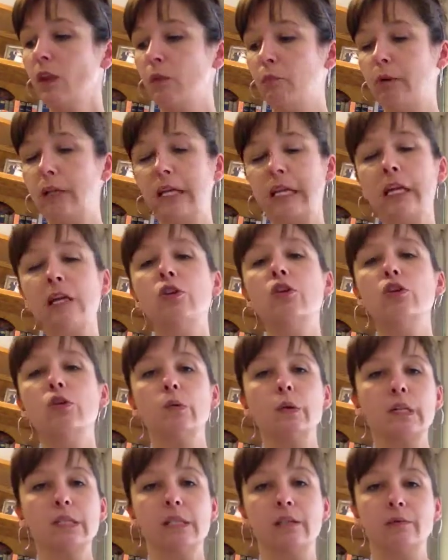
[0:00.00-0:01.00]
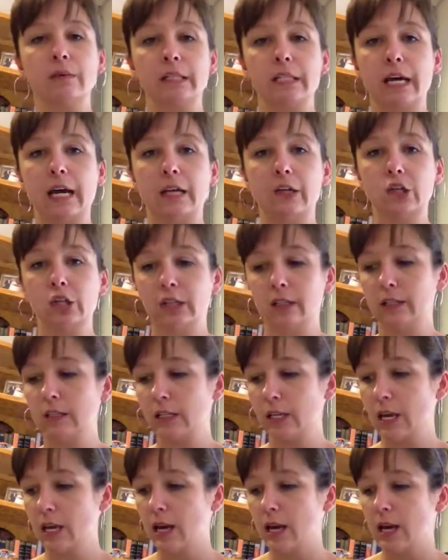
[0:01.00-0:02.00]
But he knew his
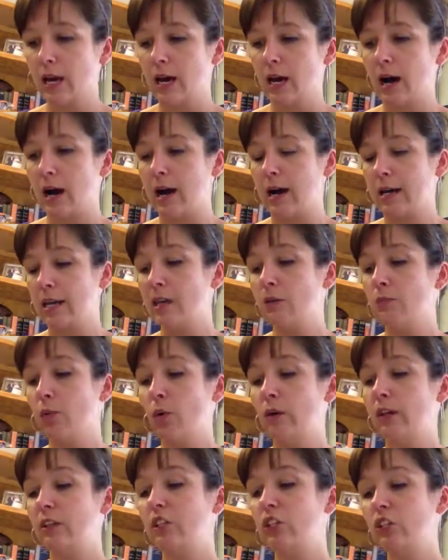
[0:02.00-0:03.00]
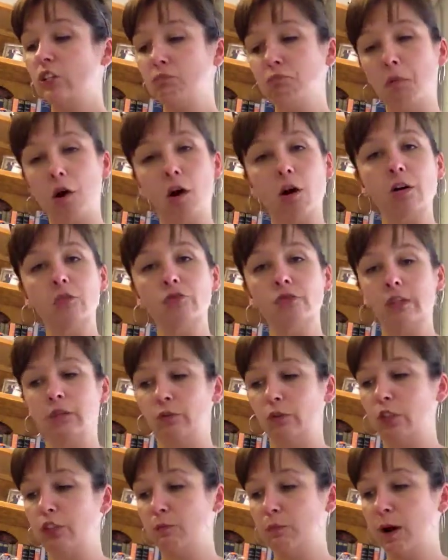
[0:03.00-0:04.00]
limitations. He appointed smart and
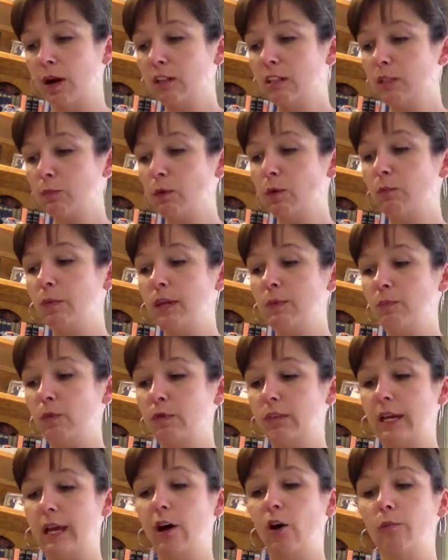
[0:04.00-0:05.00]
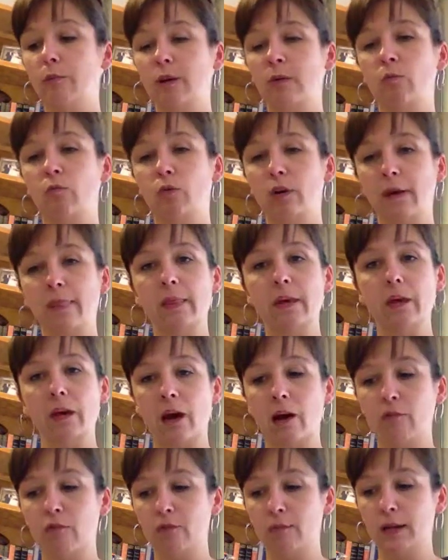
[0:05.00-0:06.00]
responsible people to help him run the
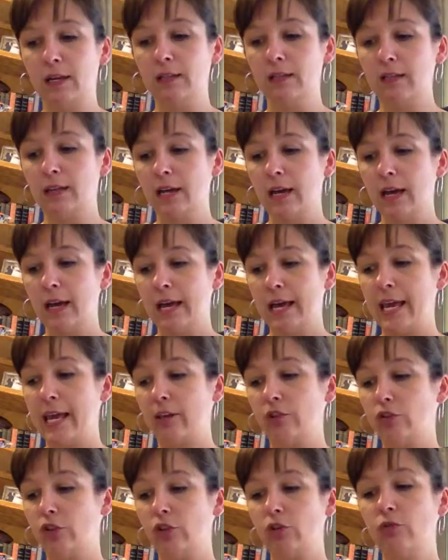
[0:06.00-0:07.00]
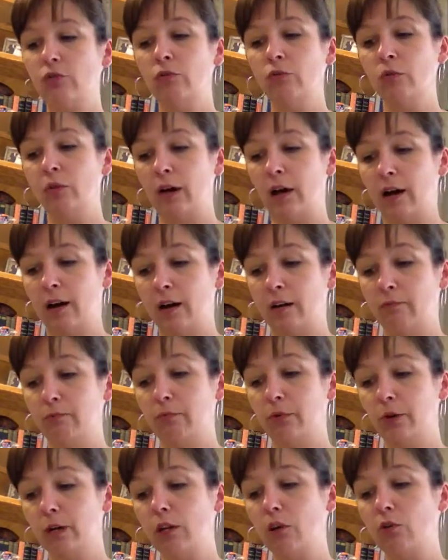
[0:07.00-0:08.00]
government. He had two
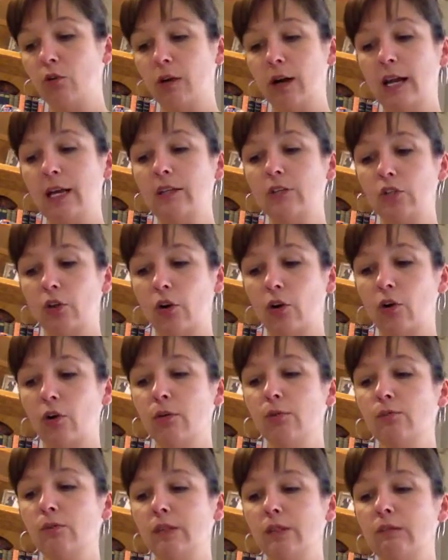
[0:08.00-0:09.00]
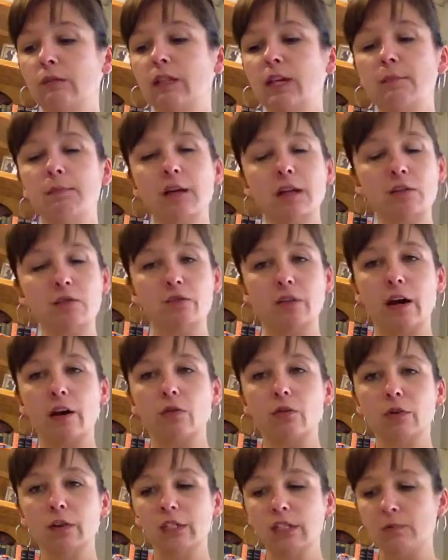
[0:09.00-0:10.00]
pretty great terms: limited
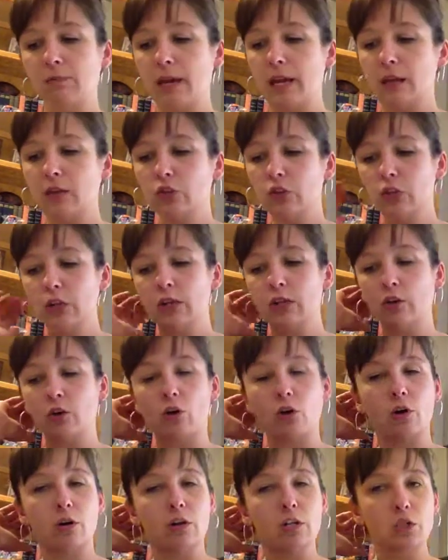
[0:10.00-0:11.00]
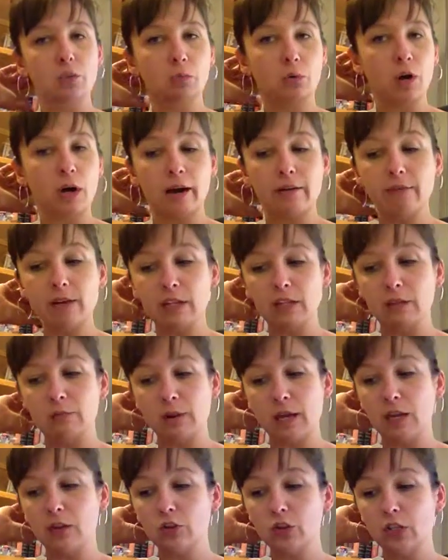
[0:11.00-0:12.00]
federal expansion, encouraged private
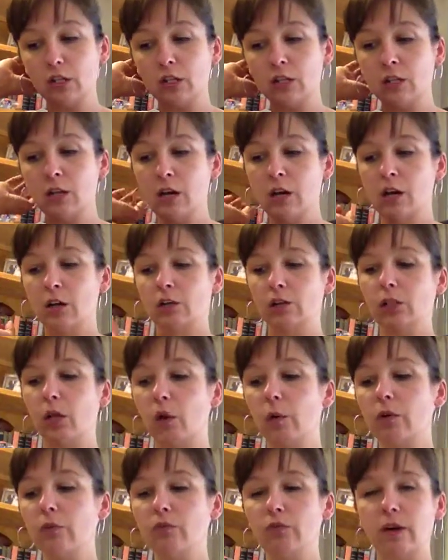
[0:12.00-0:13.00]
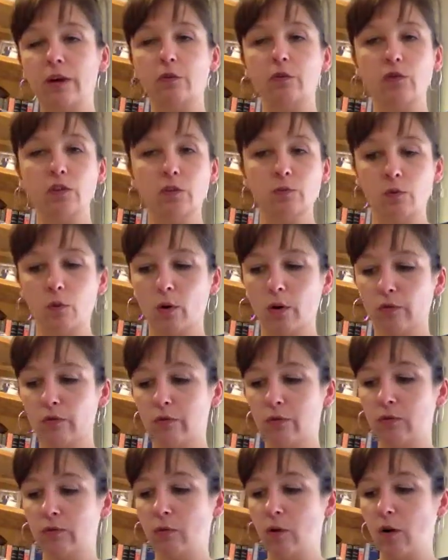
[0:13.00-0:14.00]
expansion, lowered federal support
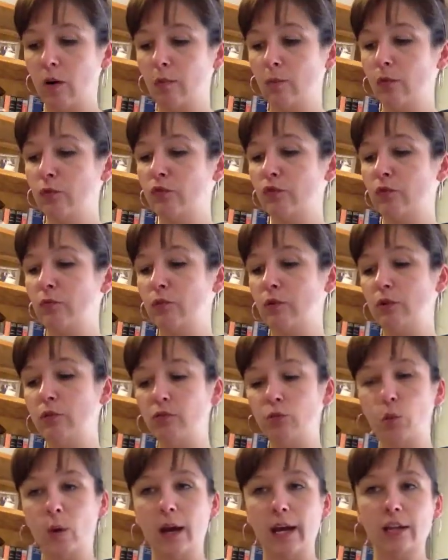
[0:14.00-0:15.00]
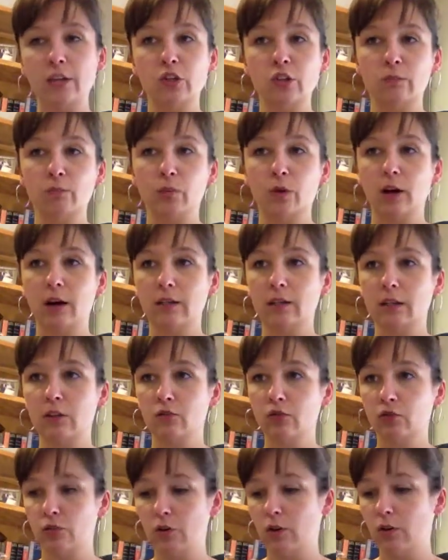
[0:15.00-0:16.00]
for farmers, removed wage and price
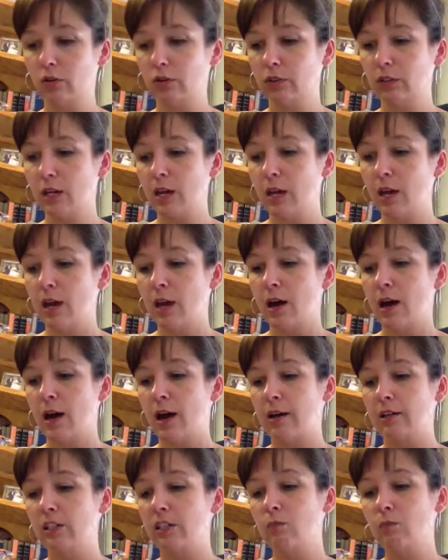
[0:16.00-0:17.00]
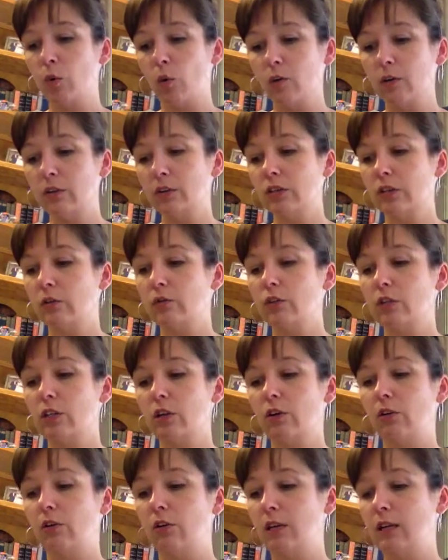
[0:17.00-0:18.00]
controls, supported Social
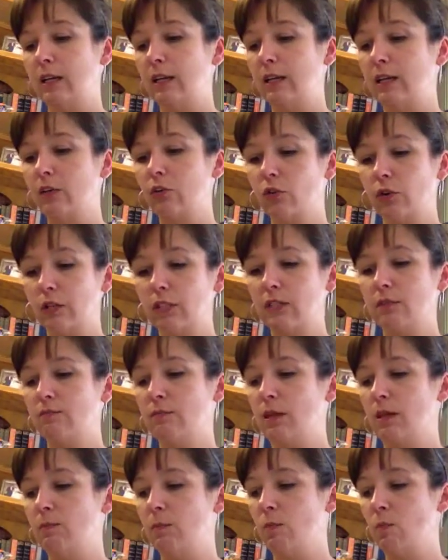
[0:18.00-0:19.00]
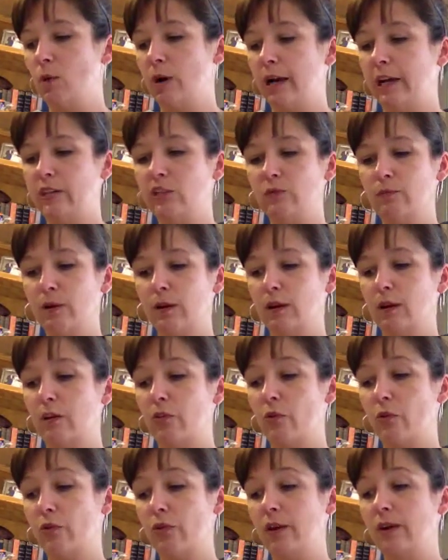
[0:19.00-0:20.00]
Security and increased the minimum wage, among
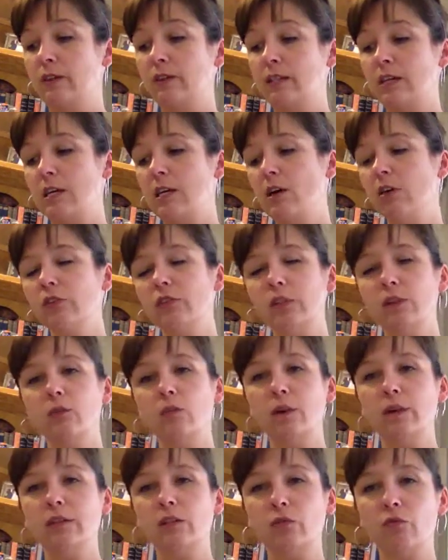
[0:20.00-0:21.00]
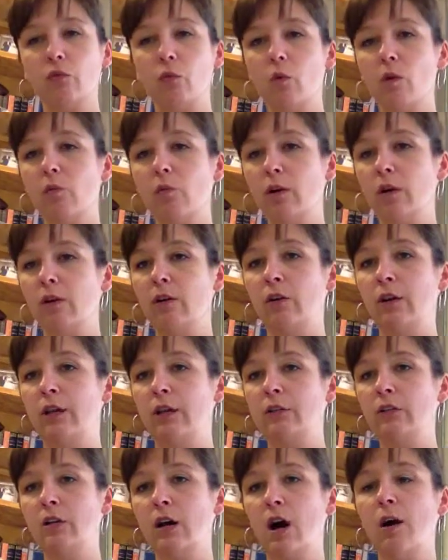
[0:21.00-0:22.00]
other things. He also was a forerunner in
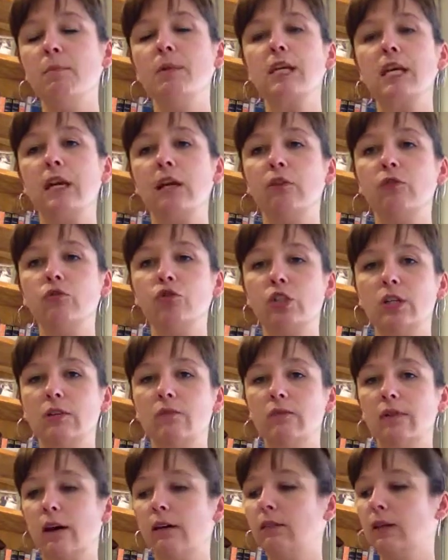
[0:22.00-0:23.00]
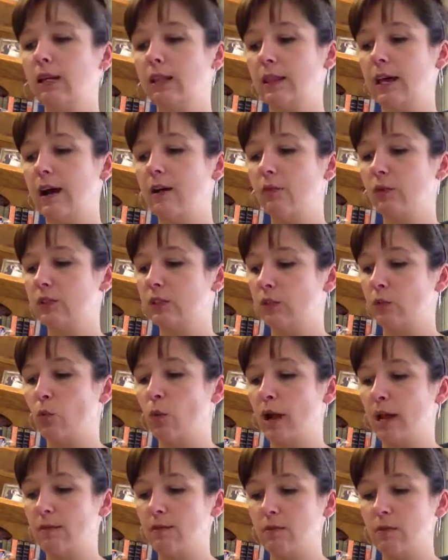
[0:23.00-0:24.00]
atomic energy, felt like that was the
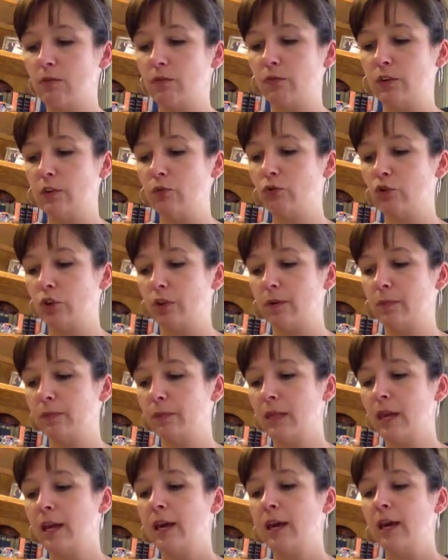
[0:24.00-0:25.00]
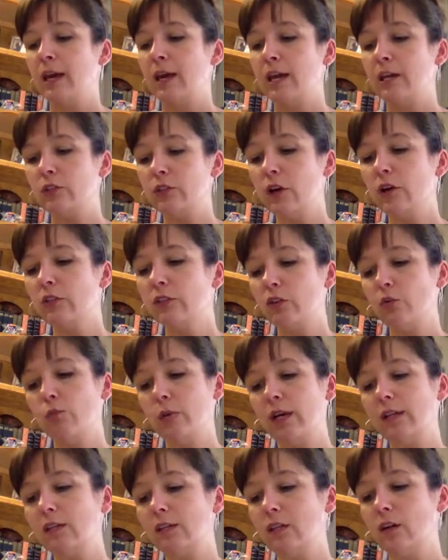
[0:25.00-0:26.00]
wave of the future. He's also
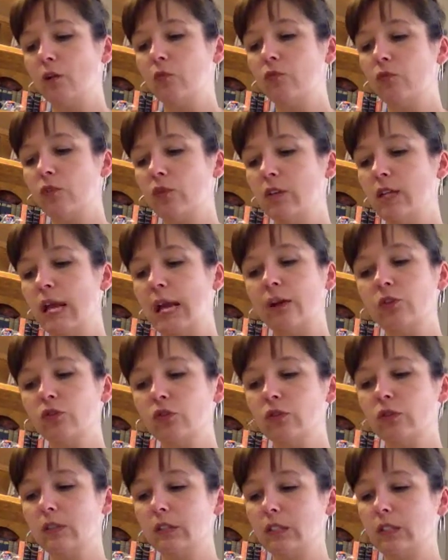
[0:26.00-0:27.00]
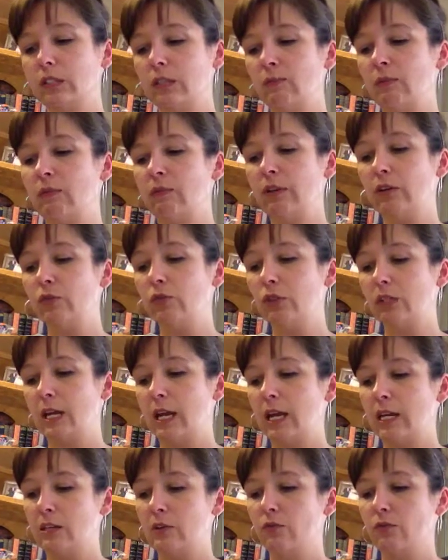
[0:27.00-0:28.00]
best known for the National System of
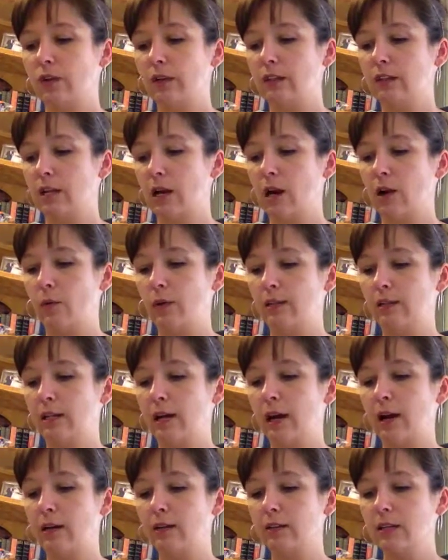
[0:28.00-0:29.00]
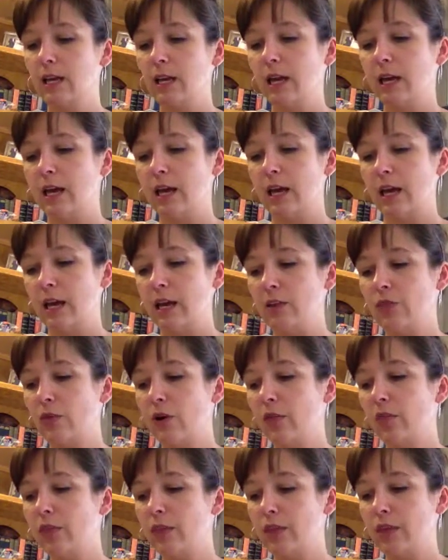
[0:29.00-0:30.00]
Interstate and Defense Highways Act. He
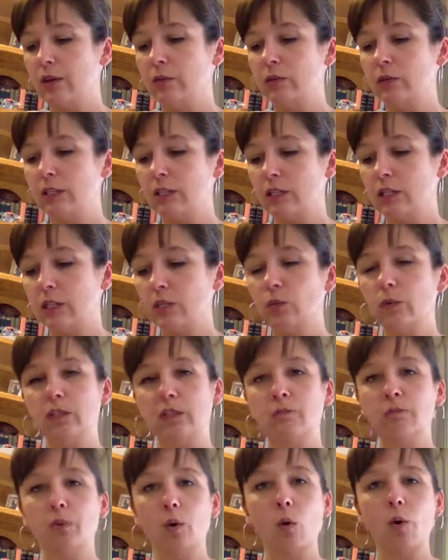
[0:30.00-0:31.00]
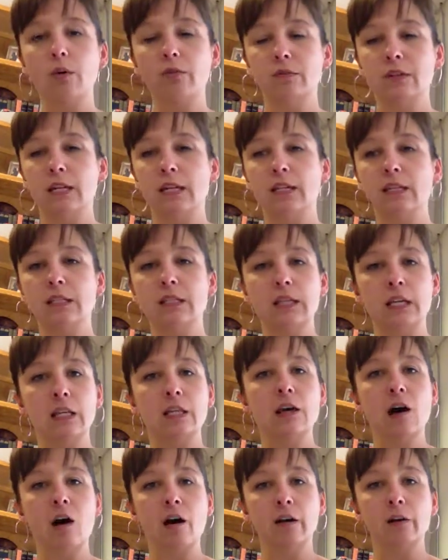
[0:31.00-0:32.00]
thought that this was important. He had
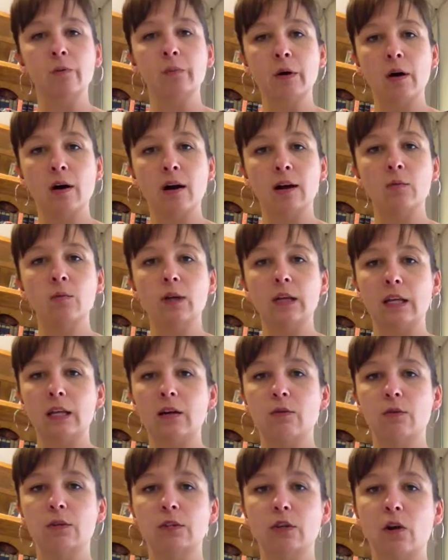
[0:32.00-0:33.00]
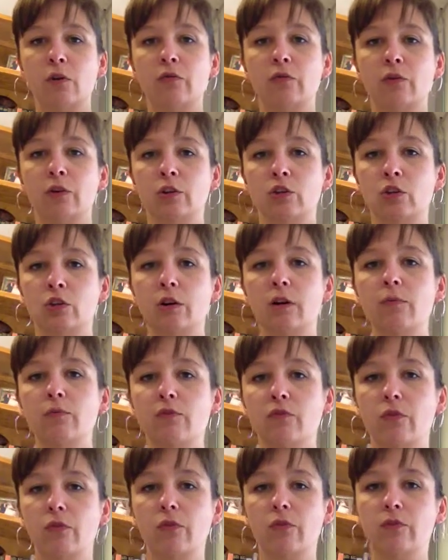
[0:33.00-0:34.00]
seen the Autobahn when he was over in Europe
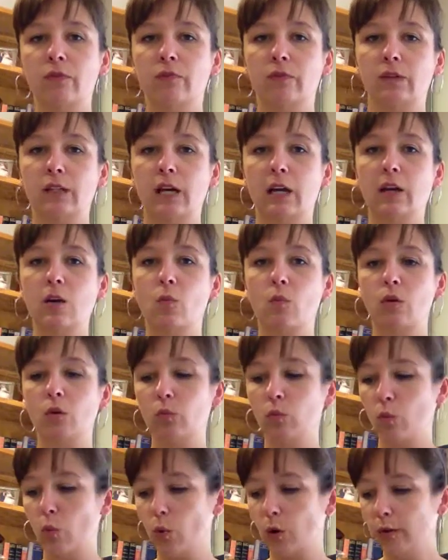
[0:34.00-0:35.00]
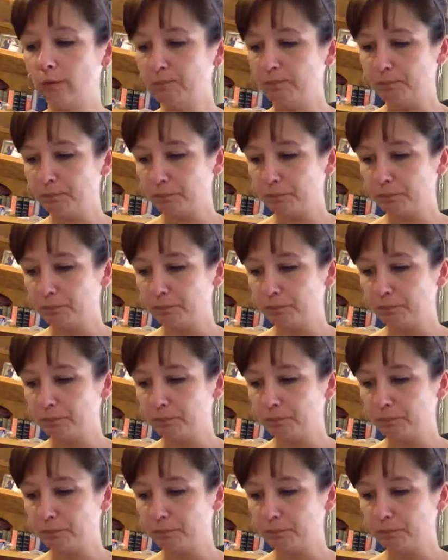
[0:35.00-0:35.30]
for the Second World War,